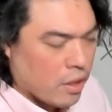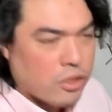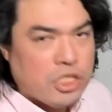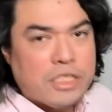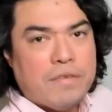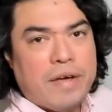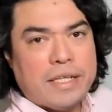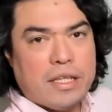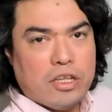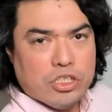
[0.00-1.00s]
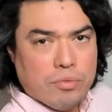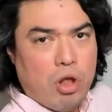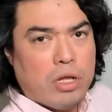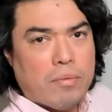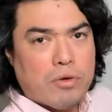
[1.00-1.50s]
fact that they're small
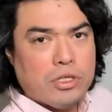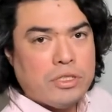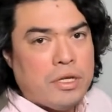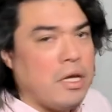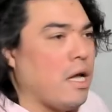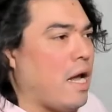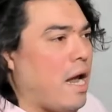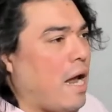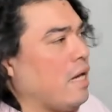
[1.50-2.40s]
numbers and